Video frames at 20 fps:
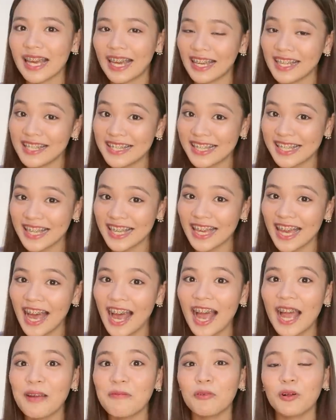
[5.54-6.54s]
Skye Zia.
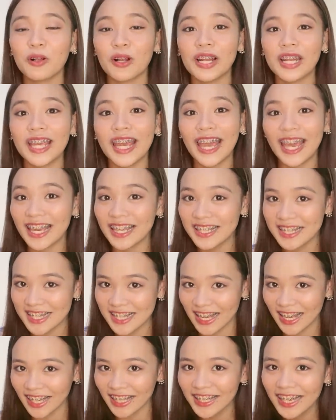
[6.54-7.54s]
I'm already
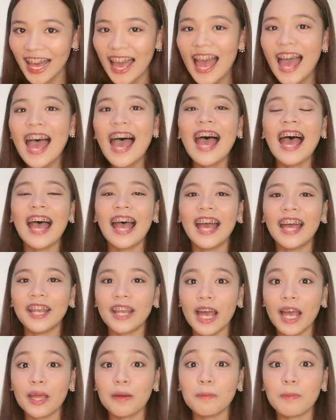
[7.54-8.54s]
18 and
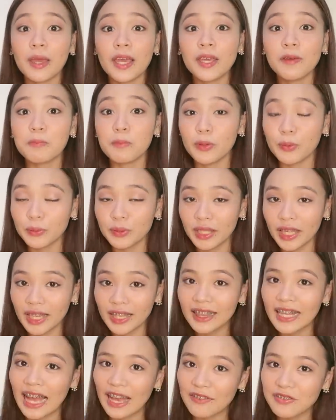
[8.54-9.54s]
I make
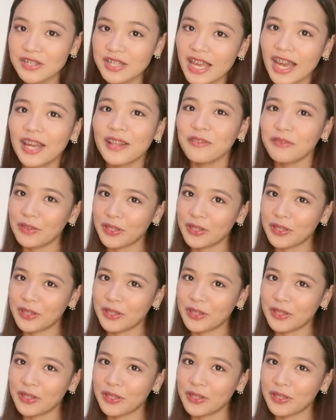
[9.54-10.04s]
beauty lifestyle